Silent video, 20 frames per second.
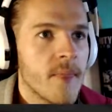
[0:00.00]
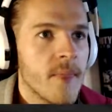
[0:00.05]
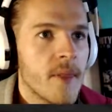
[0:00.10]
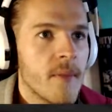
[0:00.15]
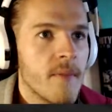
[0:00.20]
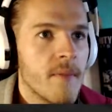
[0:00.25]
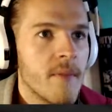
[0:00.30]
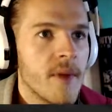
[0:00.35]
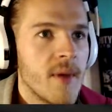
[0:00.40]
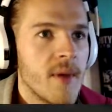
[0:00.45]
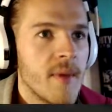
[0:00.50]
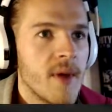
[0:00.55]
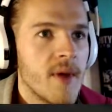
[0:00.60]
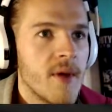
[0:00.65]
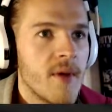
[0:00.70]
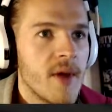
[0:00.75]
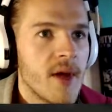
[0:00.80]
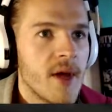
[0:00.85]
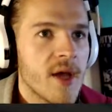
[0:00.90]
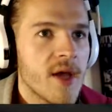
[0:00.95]
Maybe now
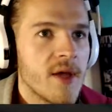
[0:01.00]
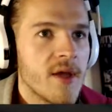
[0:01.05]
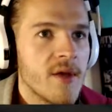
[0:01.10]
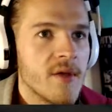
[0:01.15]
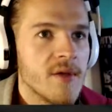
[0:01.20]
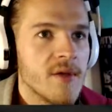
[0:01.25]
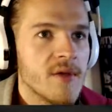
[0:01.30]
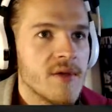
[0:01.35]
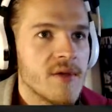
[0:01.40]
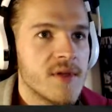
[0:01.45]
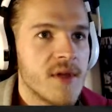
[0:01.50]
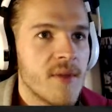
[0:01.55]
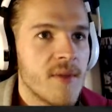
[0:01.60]
I can use some